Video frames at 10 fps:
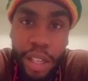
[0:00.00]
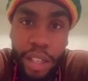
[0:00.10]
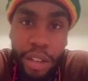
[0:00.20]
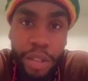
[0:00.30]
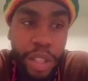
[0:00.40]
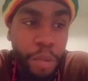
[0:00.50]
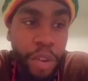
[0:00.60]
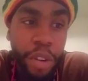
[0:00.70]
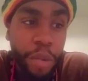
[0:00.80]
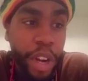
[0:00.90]
you know,
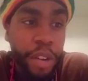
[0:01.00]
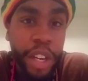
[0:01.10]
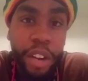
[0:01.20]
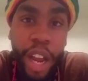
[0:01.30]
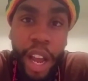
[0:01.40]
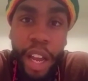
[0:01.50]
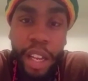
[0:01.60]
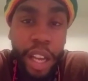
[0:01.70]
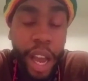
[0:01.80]
somewhere around there. I